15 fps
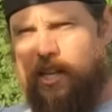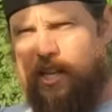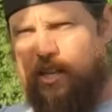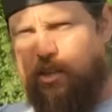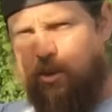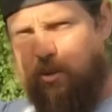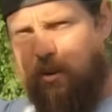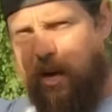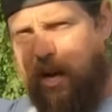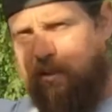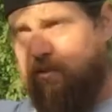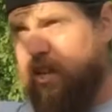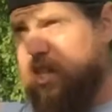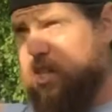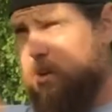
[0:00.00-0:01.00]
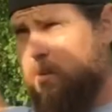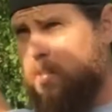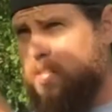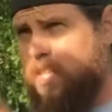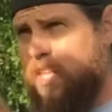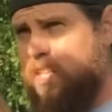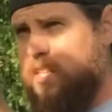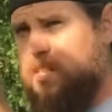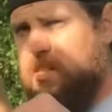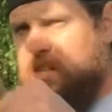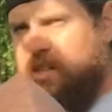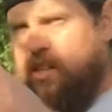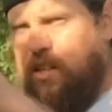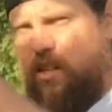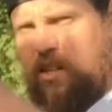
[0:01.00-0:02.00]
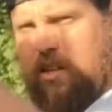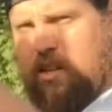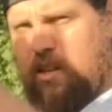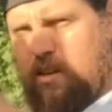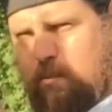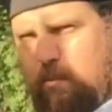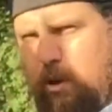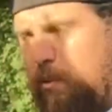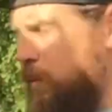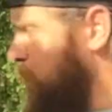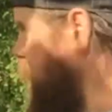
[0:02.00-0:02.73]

need to redo it and put a bit